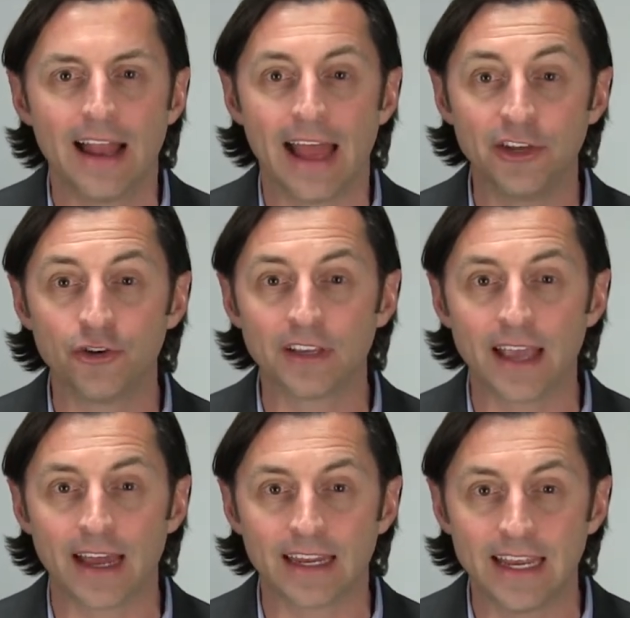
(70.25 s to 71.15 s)
and you can
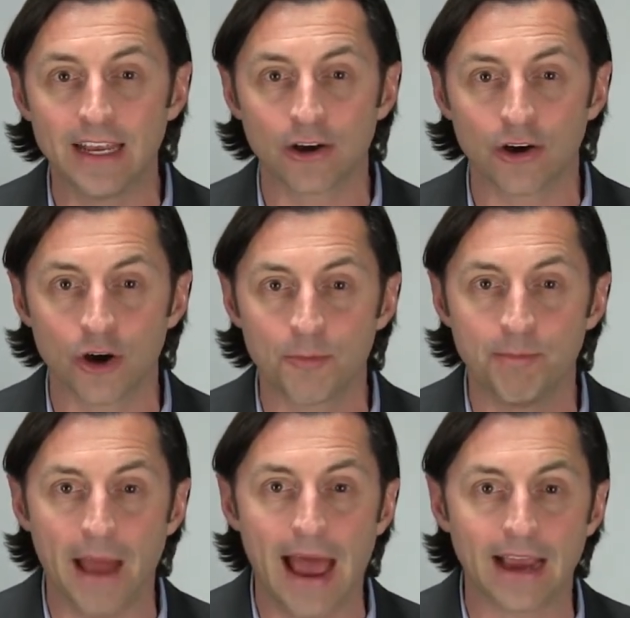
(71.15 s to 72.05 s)
get he or her
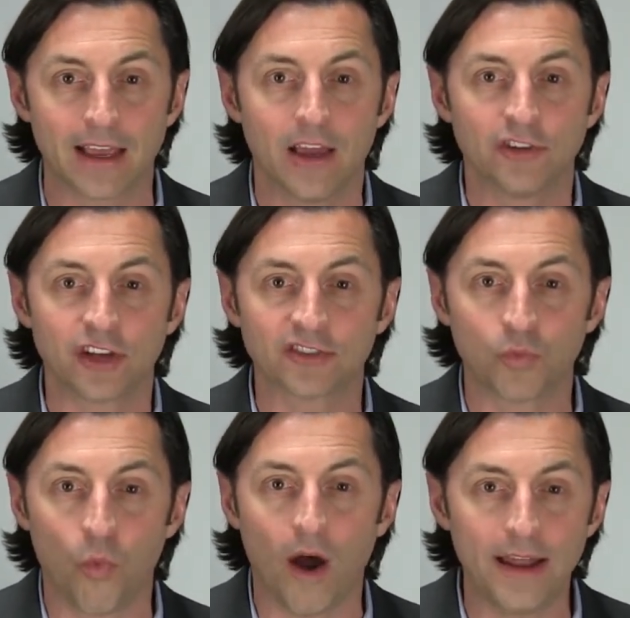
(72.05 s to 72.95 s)
back
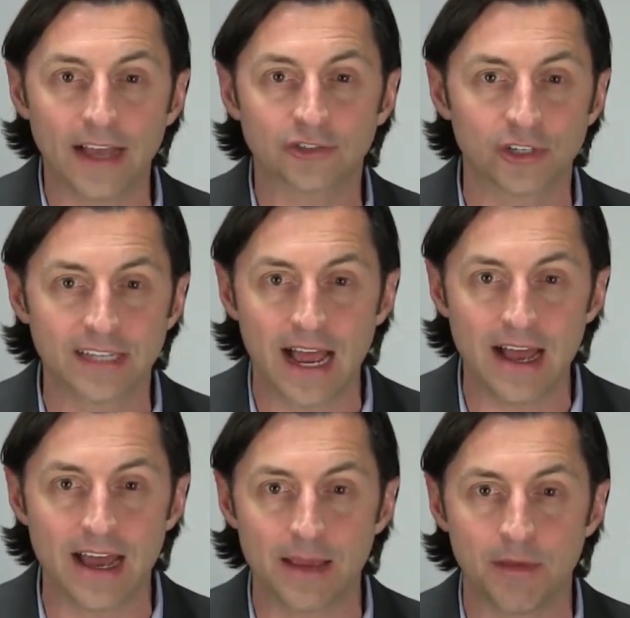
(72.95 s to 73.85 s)
just 1 extra
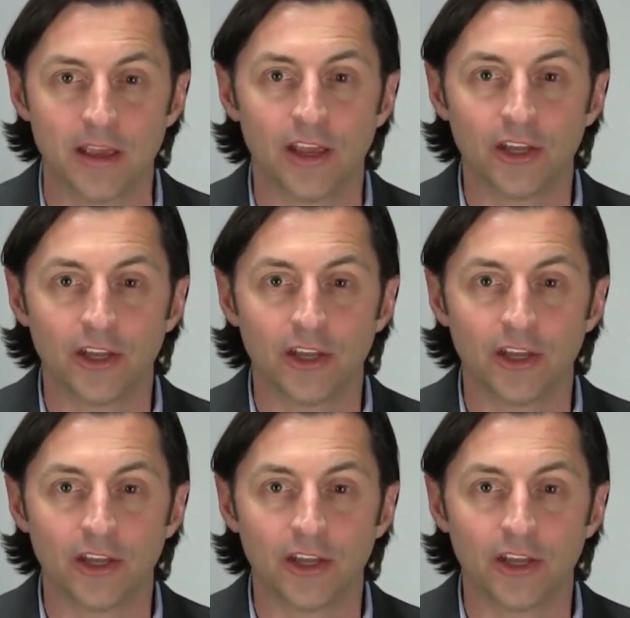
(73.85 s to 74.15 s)
time,